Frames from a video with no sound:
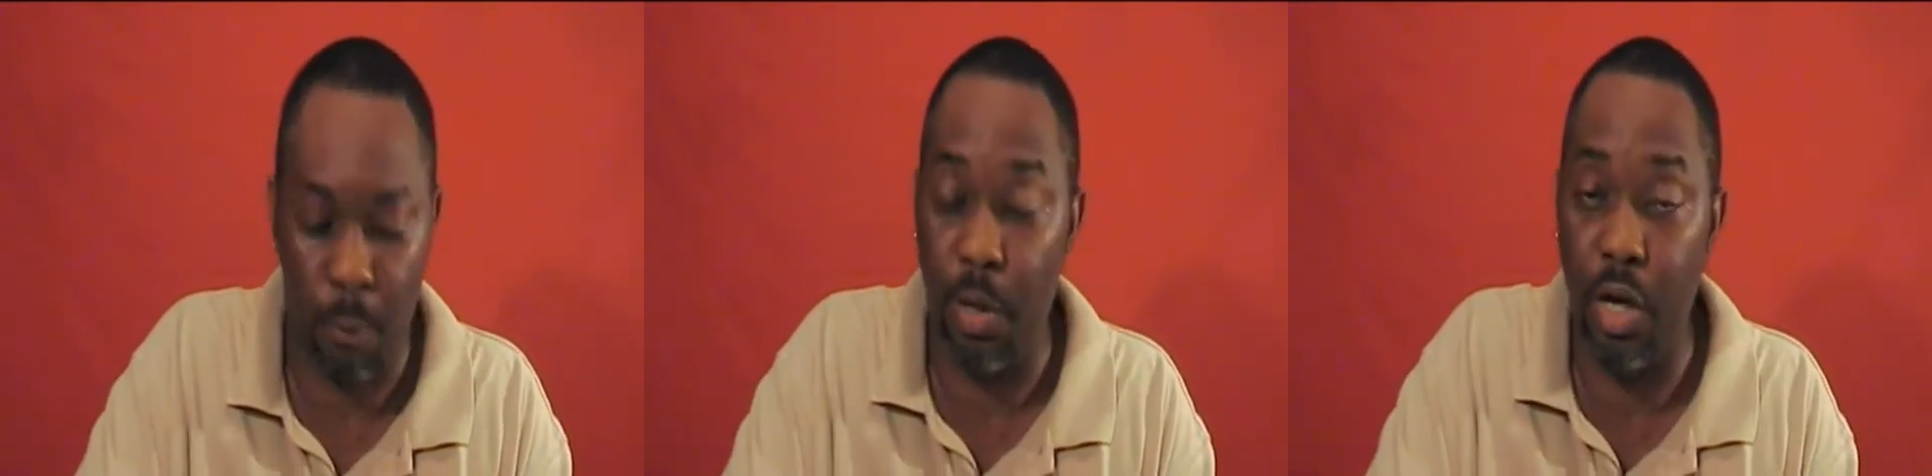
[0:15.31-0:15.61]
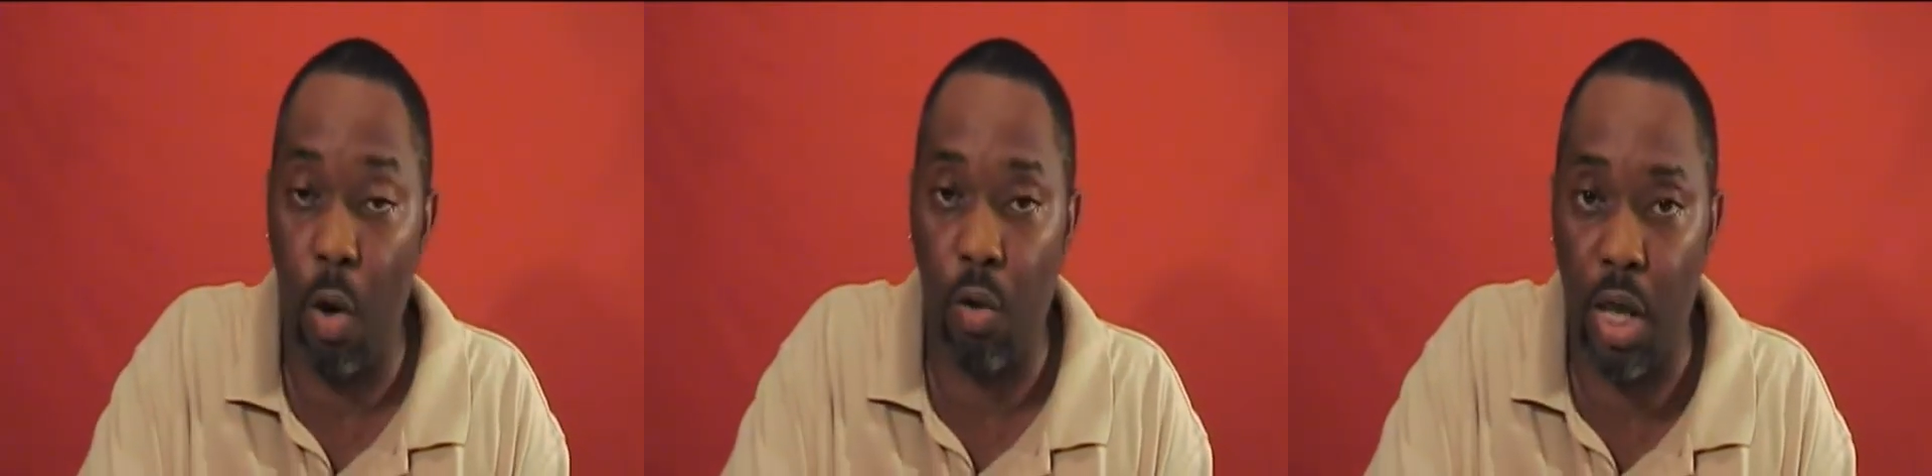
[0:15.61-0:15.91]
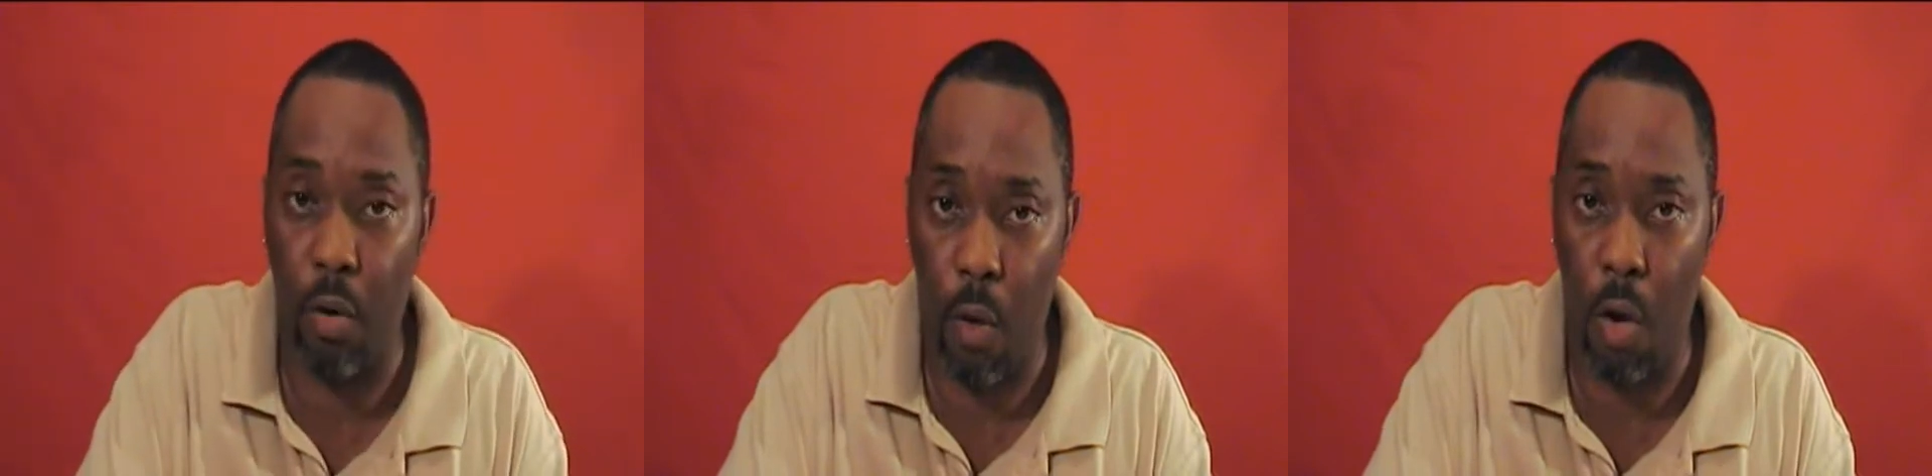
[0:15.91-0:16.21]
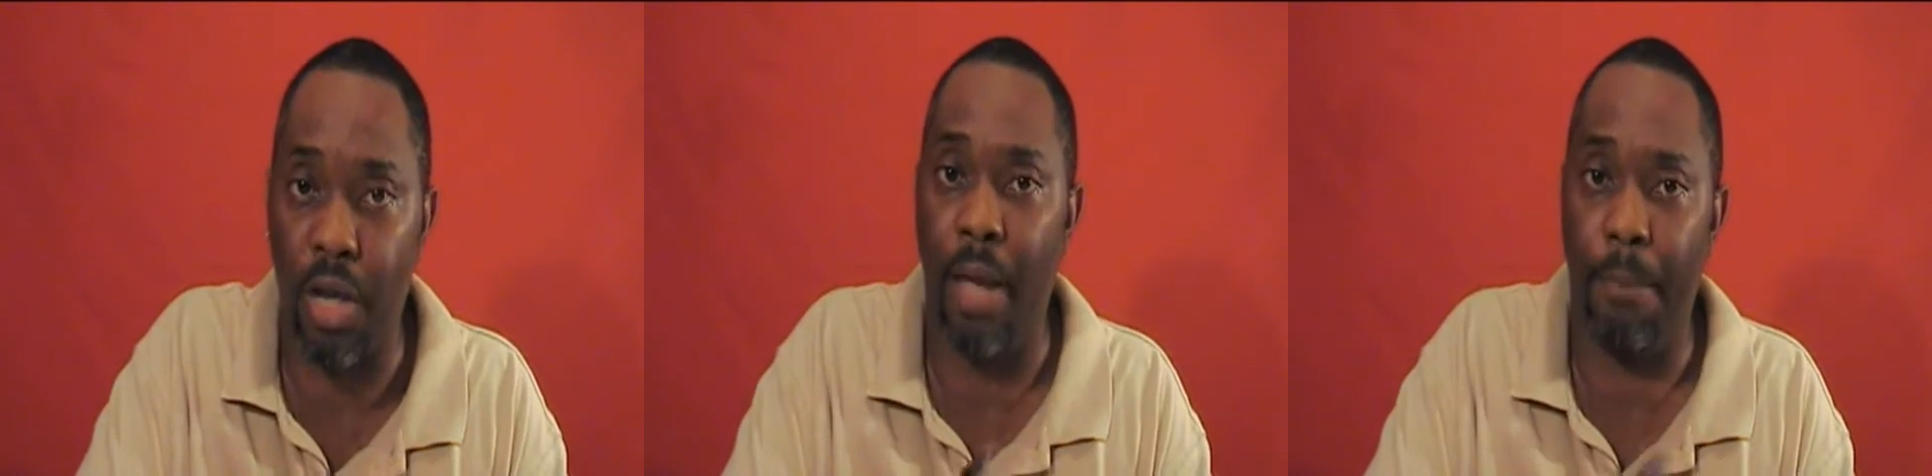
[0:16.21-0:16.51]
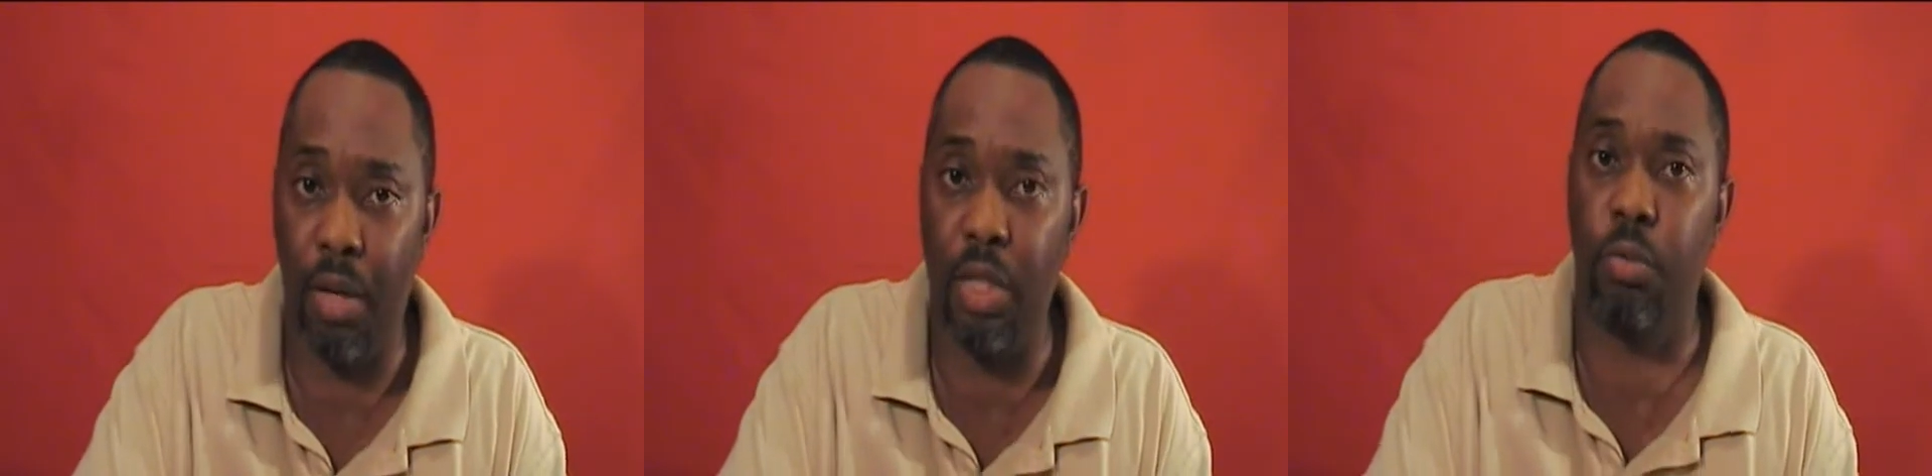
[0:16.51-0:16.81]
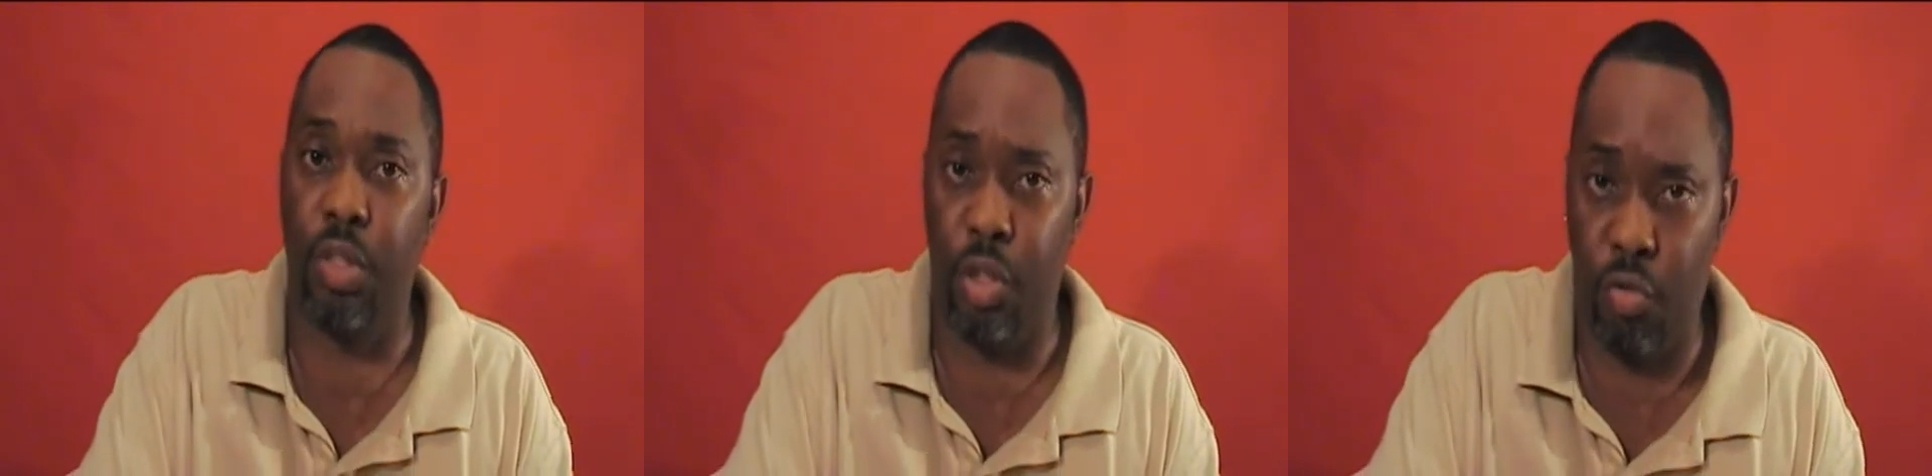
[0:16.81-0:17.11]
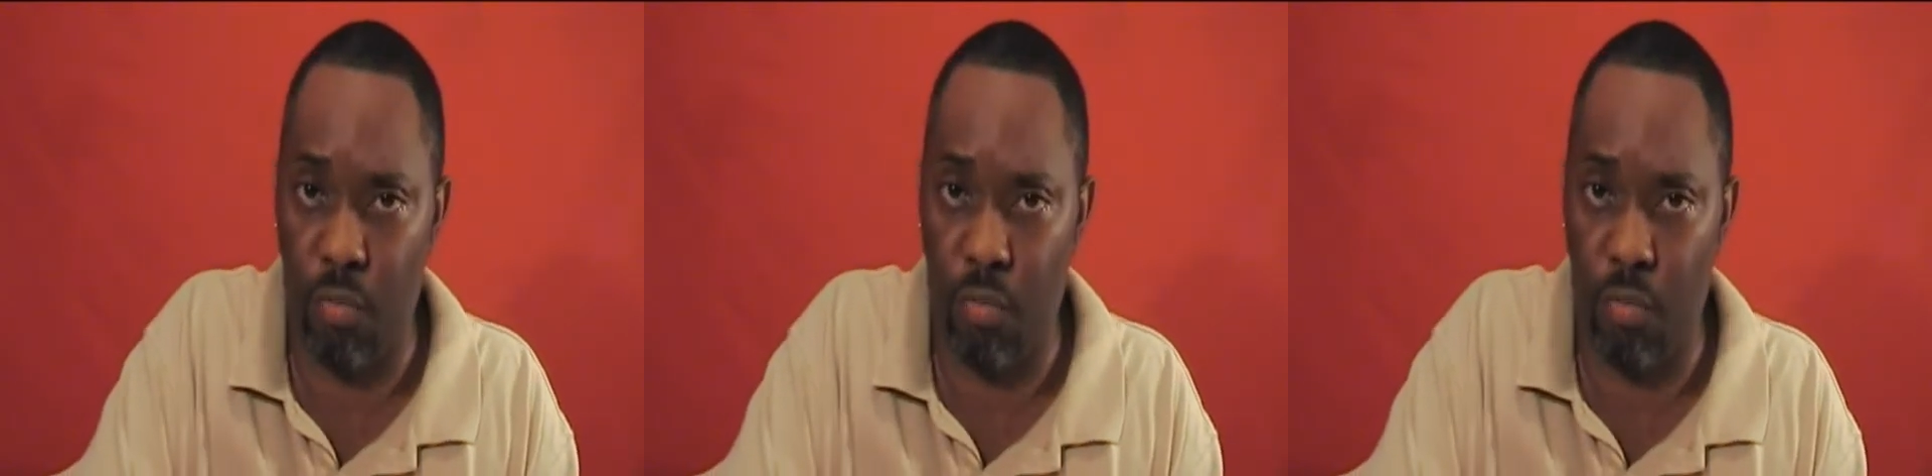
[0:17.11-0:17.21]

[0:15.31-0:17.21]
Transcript: And we know later on that place was in